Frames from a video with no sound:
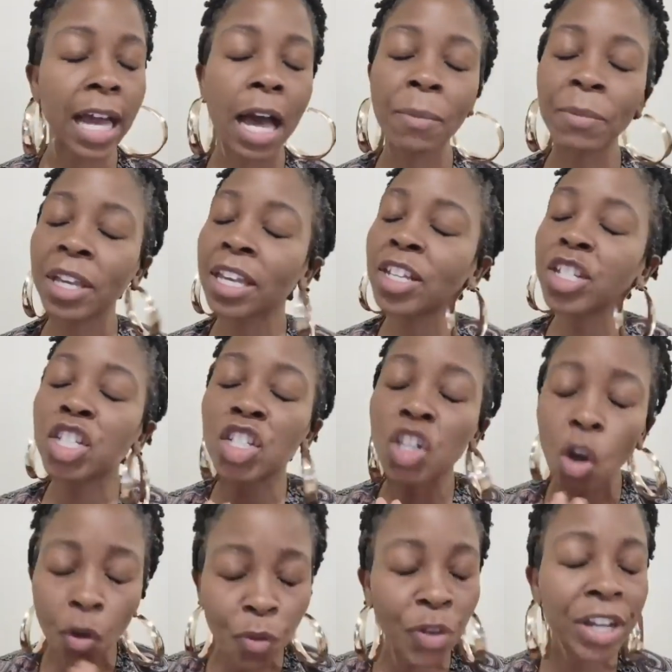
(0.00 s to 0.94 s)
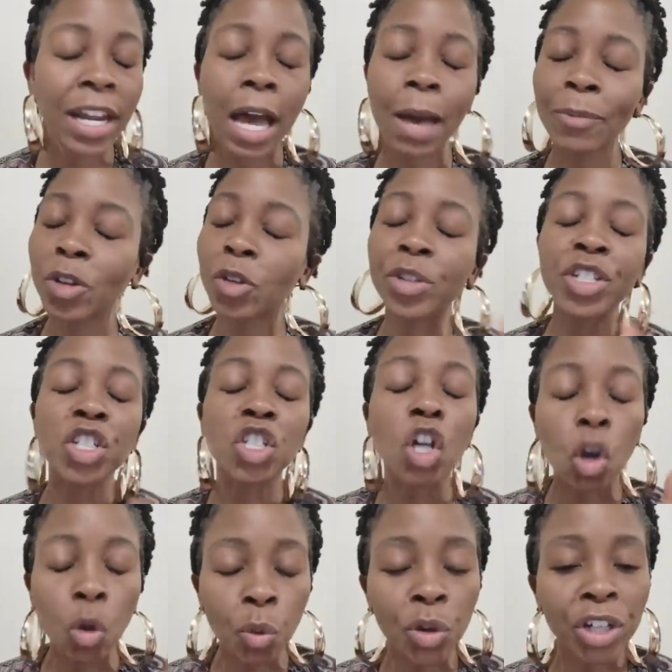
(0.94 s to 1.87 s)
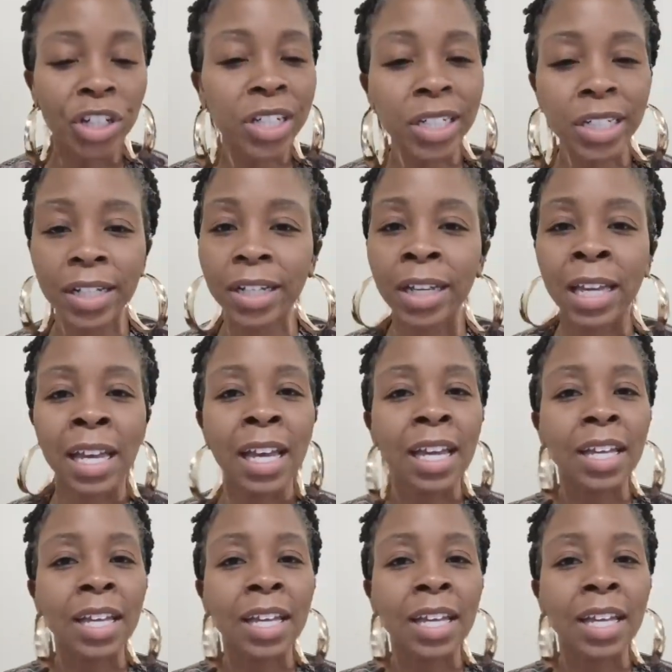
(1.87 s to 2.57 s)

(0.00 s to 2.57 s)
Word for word: I mean, it's so phenomenal. It's so good.